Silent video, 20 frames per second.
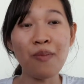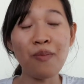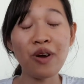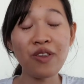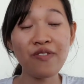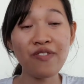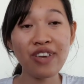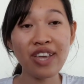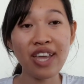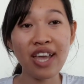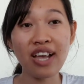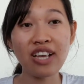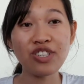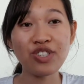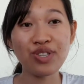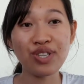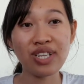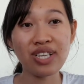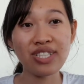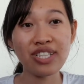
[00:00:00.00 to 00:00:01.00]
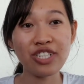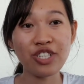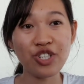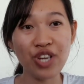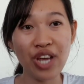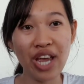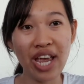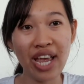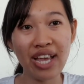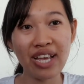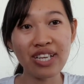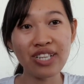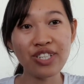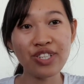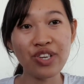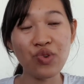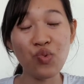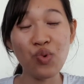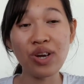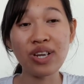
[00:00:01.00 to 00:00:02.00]
Modification is a
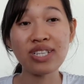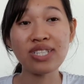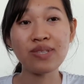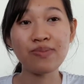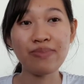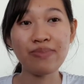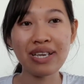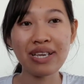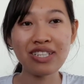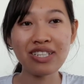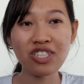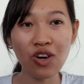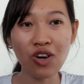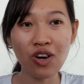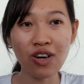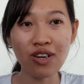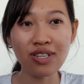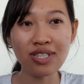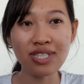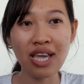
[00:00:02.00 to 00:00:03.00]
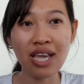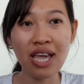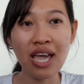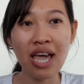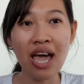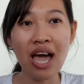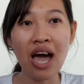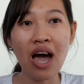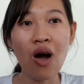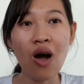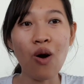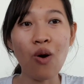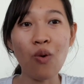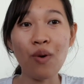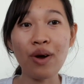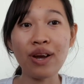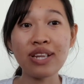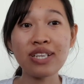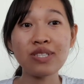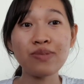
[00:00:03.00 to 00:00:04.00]
change in what is being taught
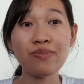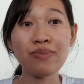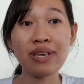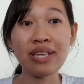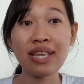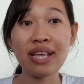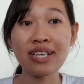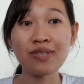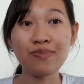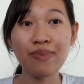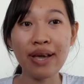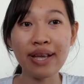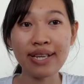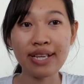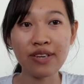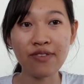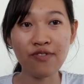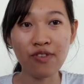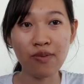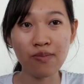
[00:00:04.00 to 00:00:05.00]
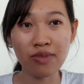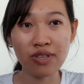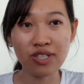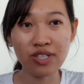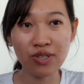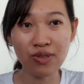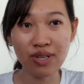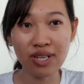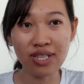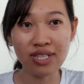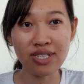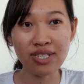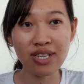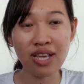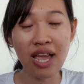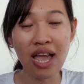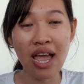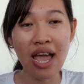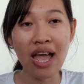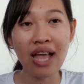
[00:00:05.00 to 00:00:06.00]
or what is being expected from the student.